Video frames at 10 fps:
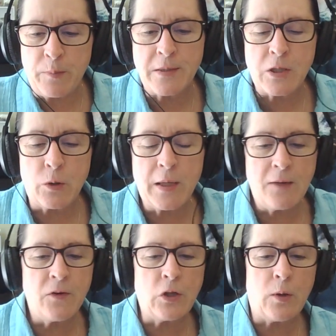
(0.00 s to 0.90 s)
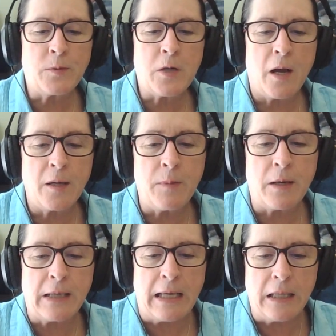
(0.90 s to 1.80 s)
but so even though I'm talking
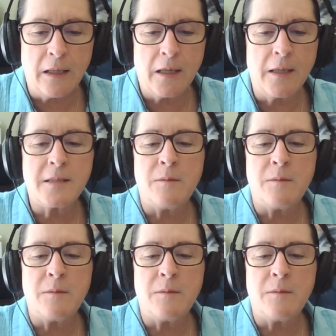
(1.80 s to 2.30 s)
about aliens